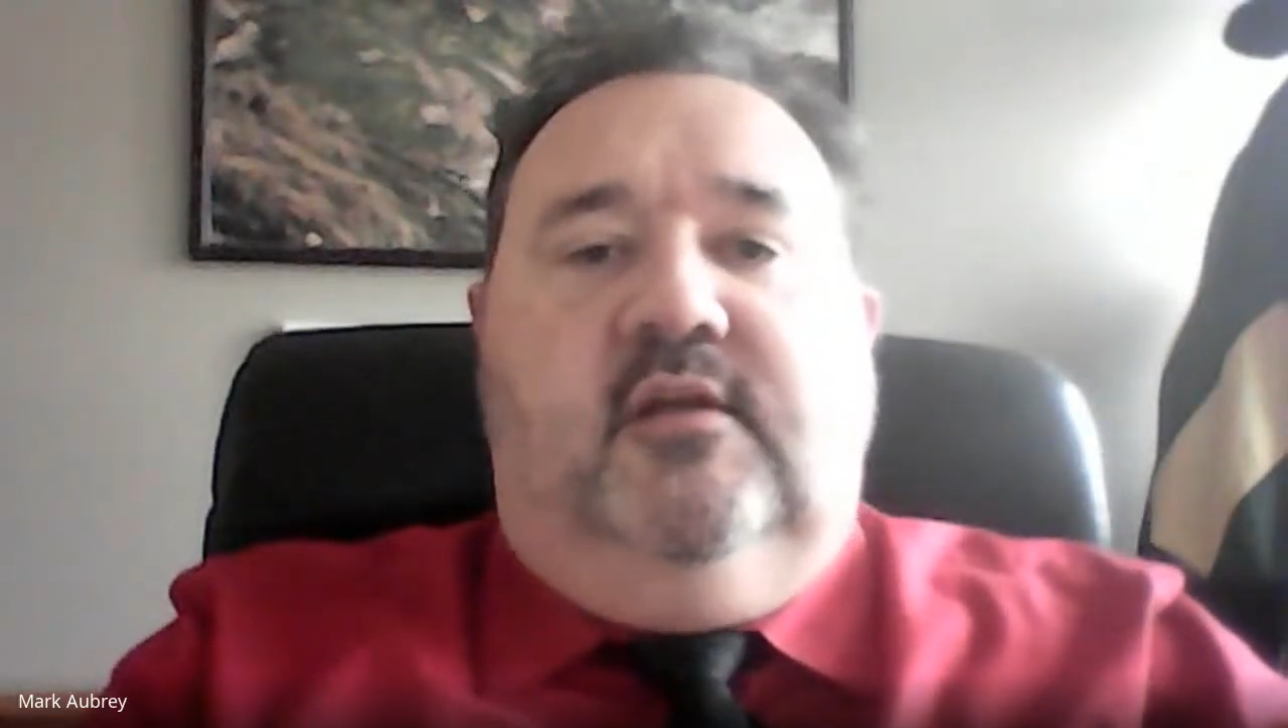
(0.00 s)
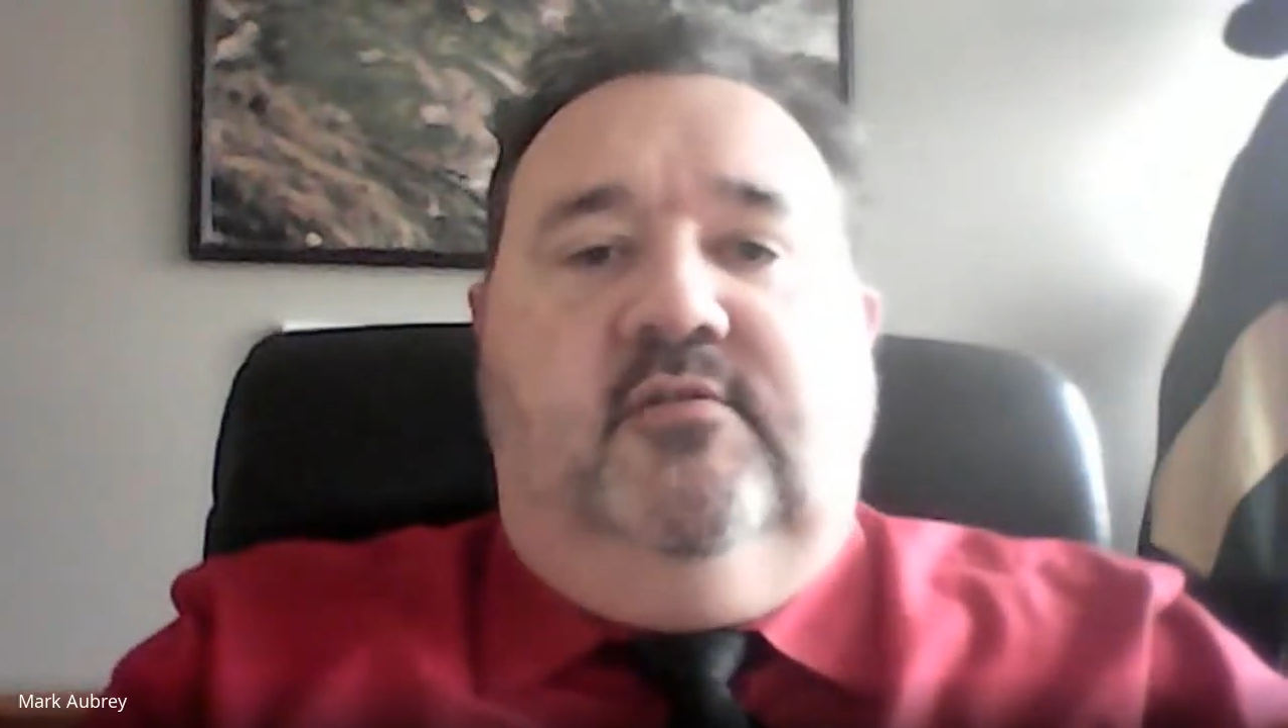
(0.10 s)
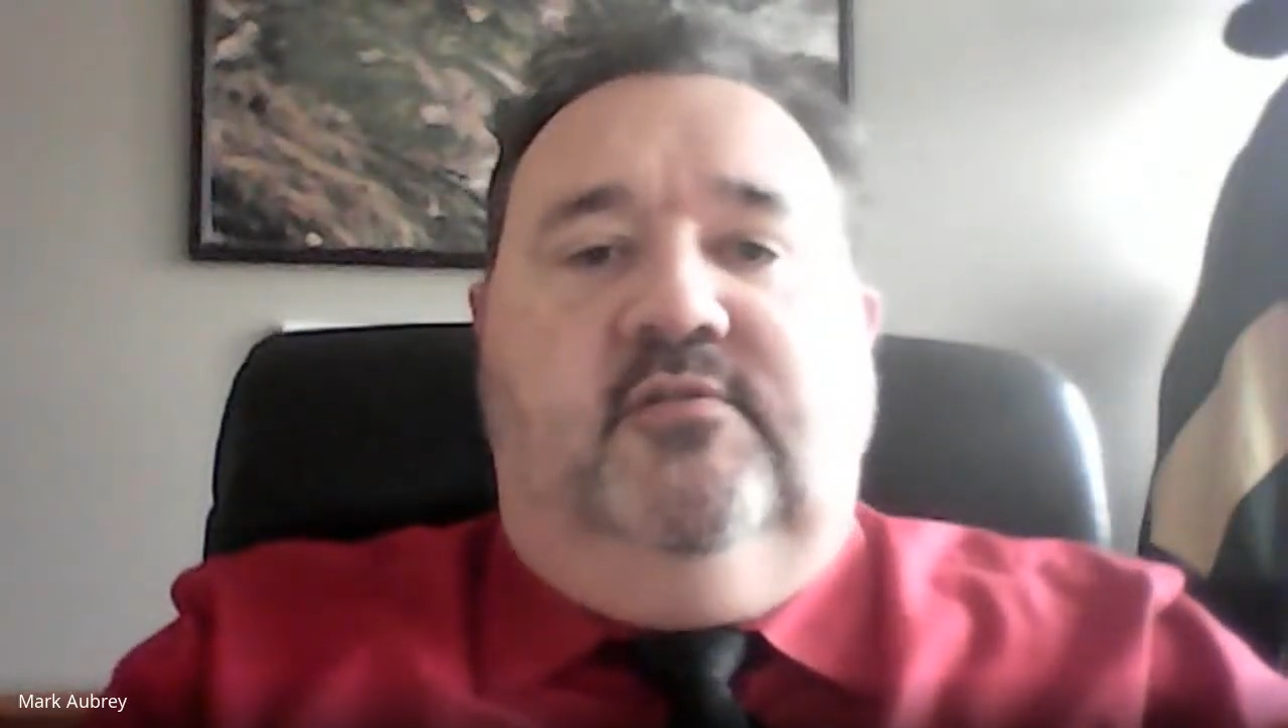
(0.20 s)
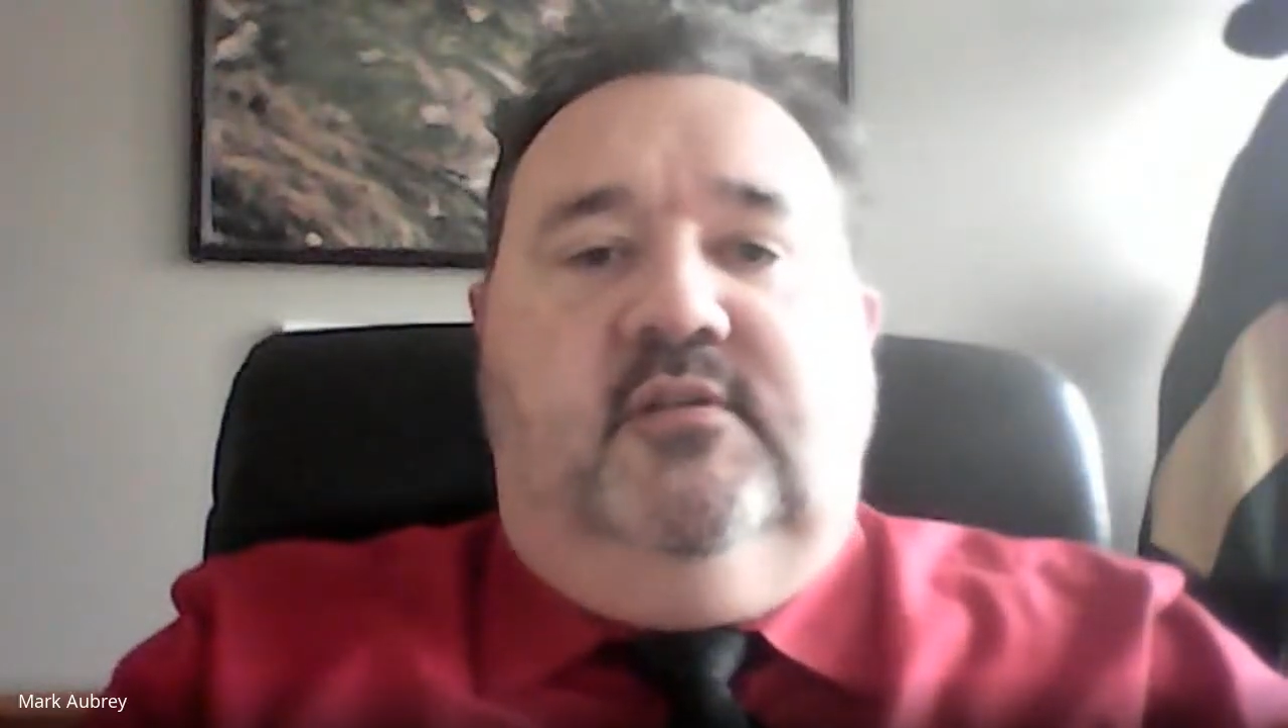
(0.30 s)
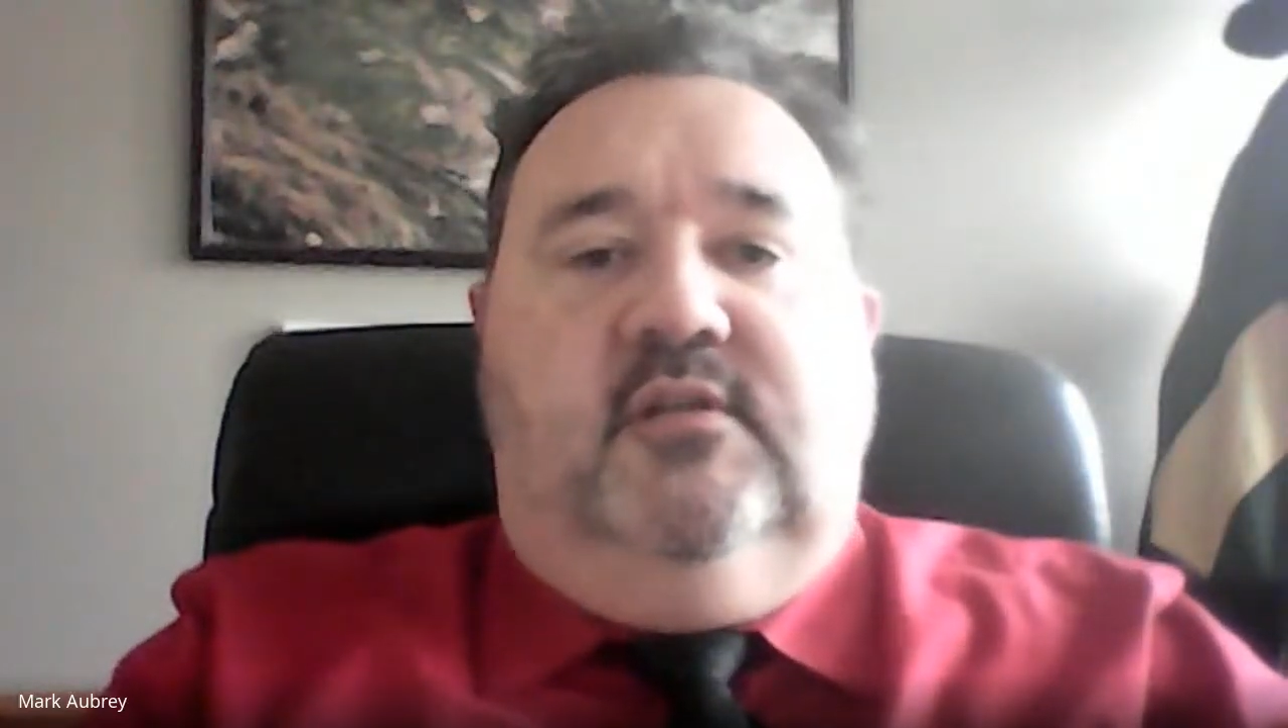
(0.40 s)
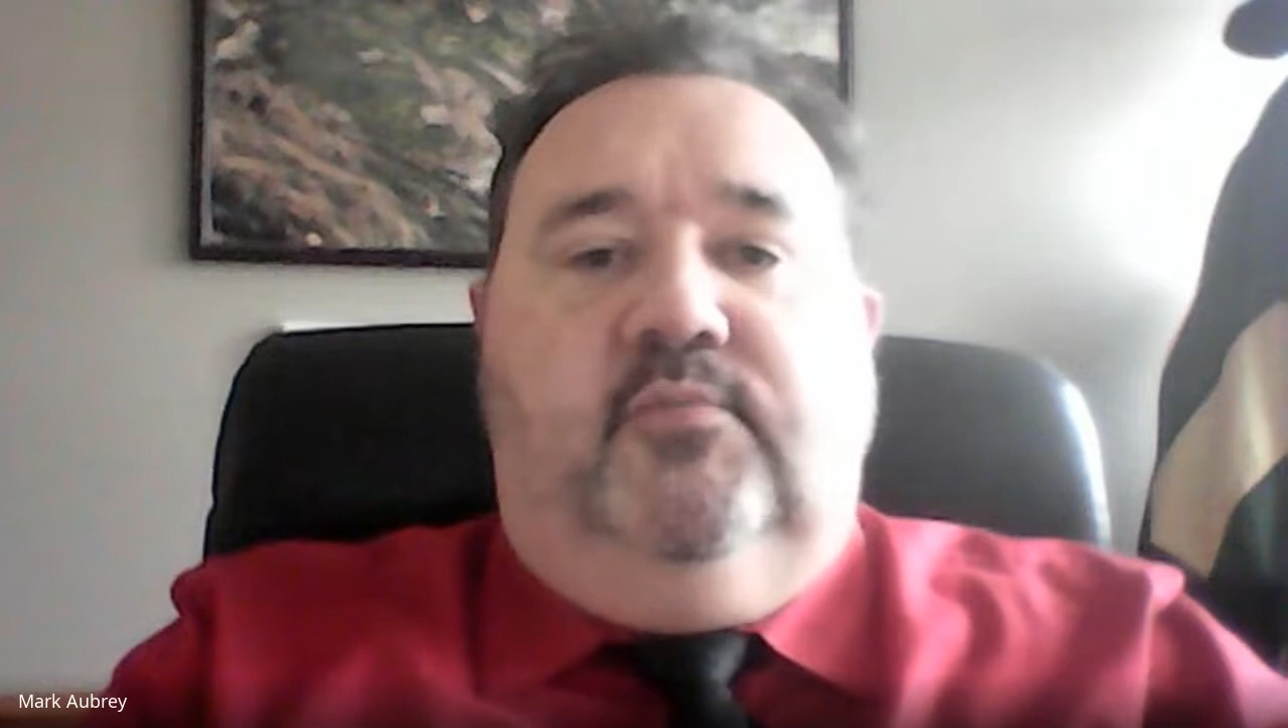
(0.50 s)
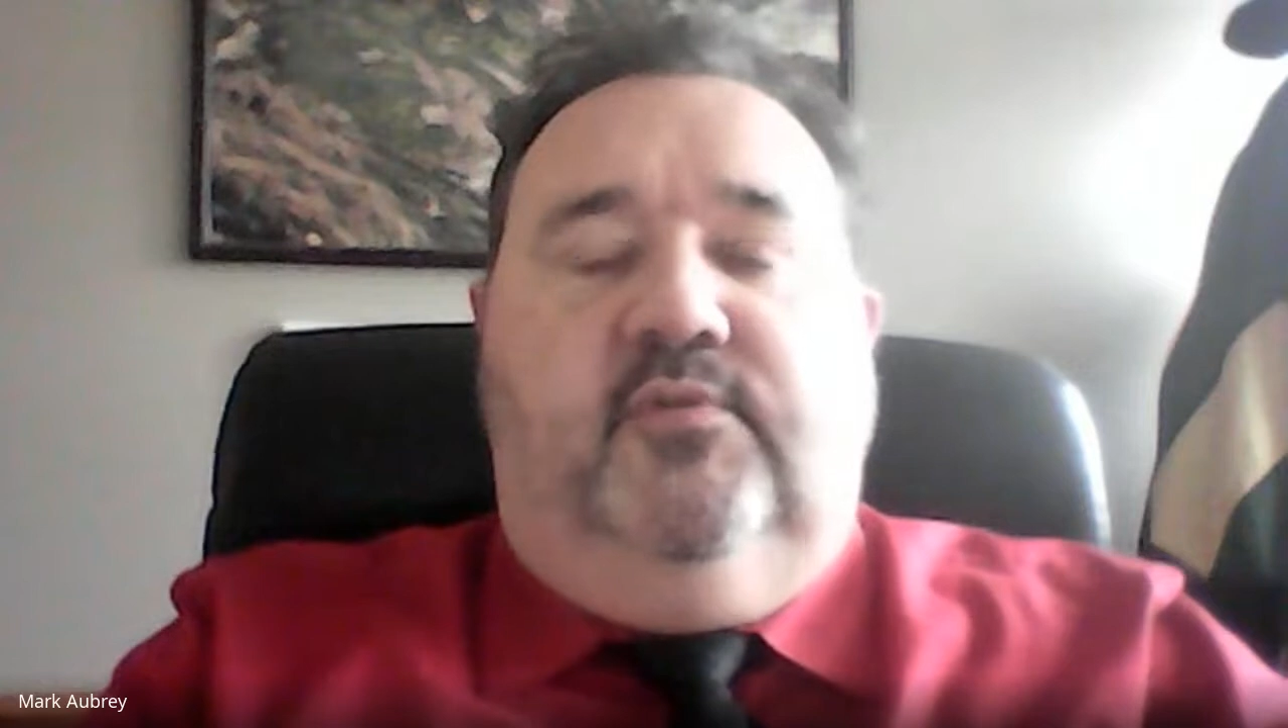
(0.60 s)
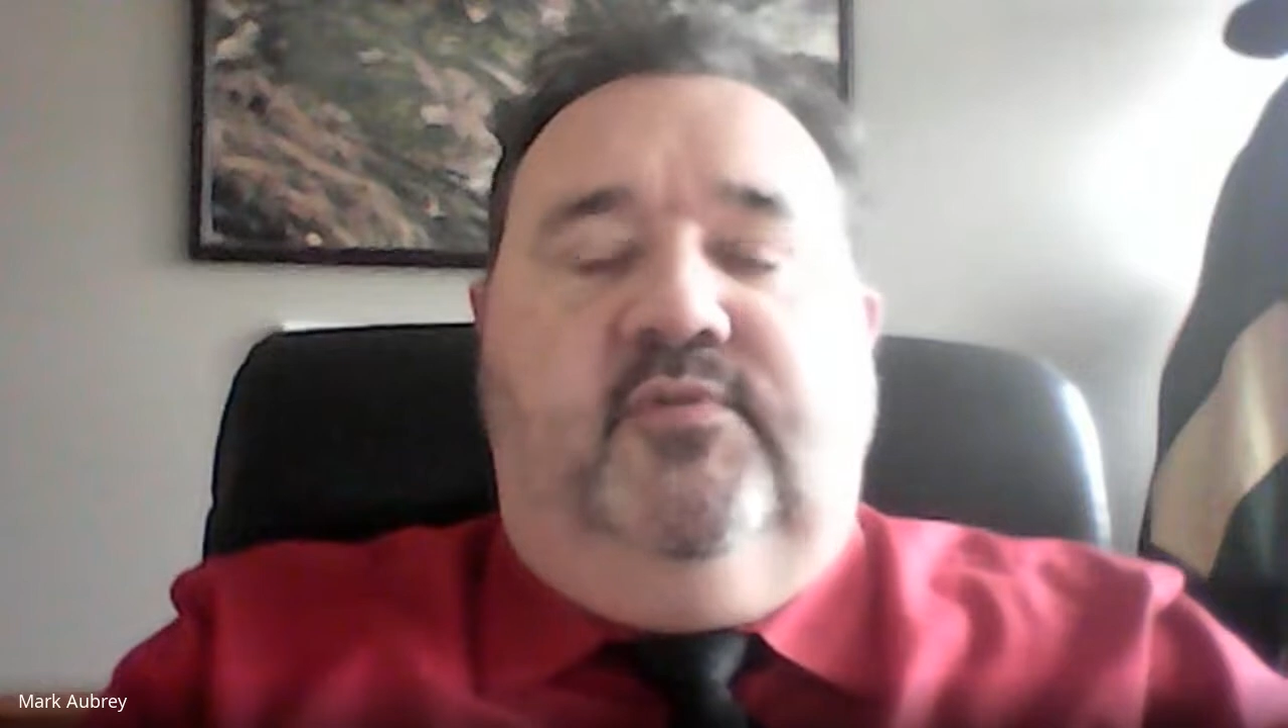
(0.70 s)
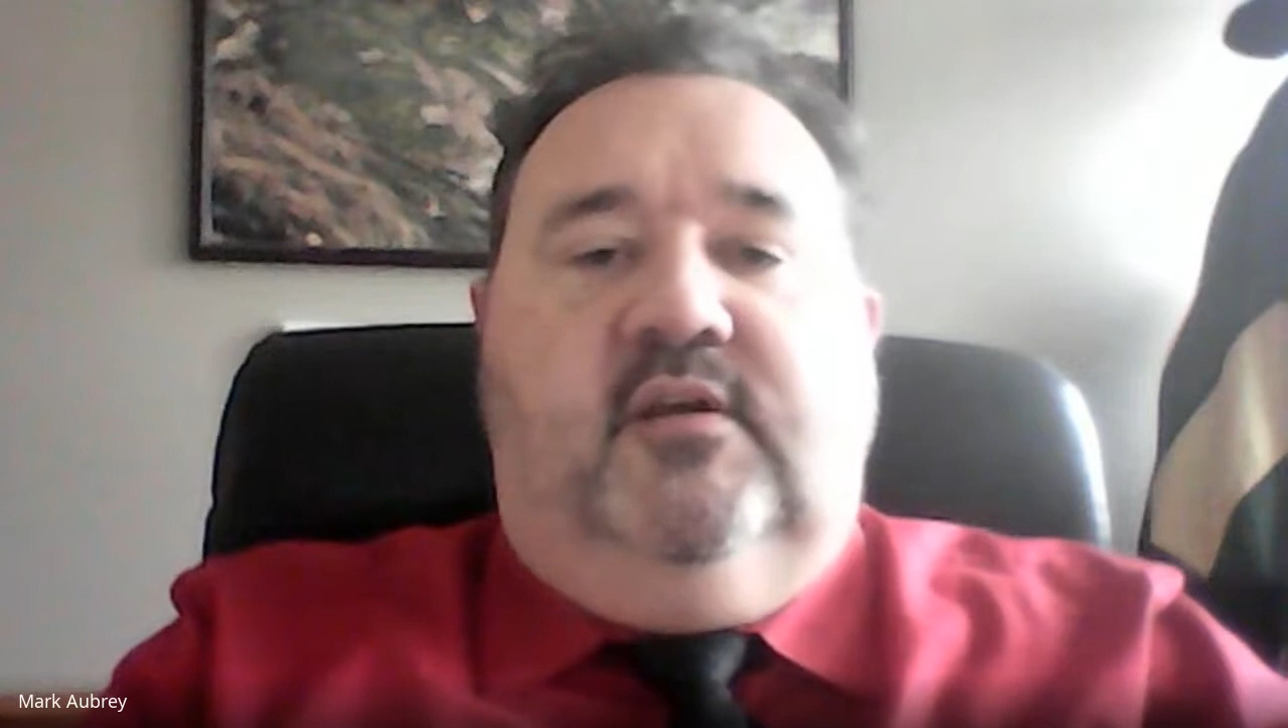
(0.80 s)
letters and numbers